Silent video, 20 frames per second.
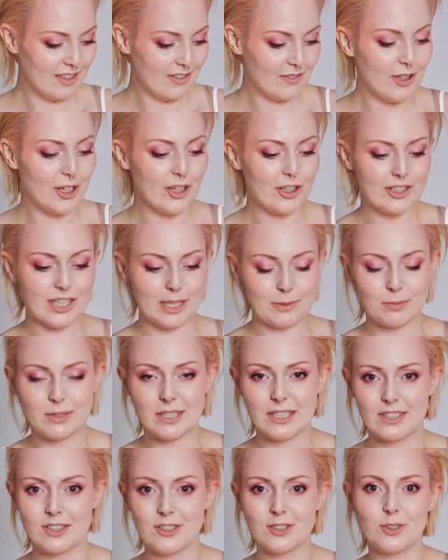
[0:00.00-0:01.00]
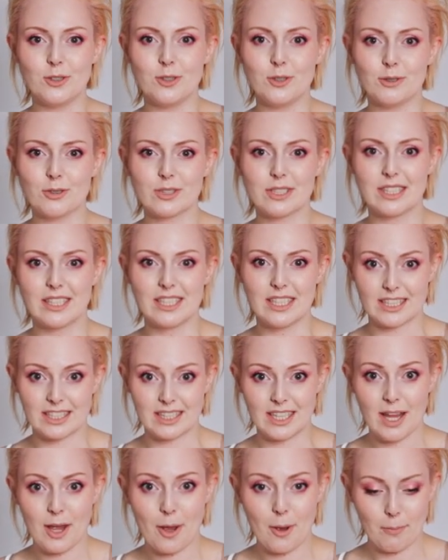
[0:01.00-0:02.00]
very tempted to use
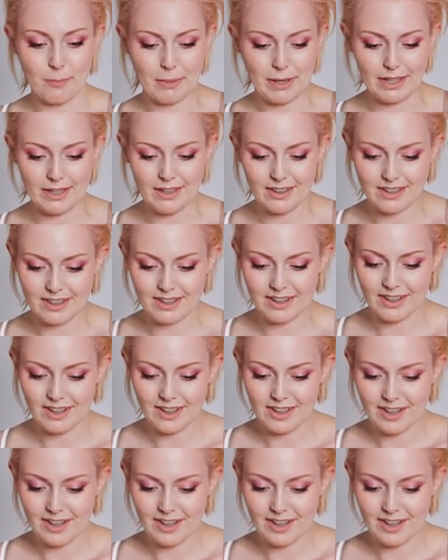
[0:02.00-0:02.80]
this pink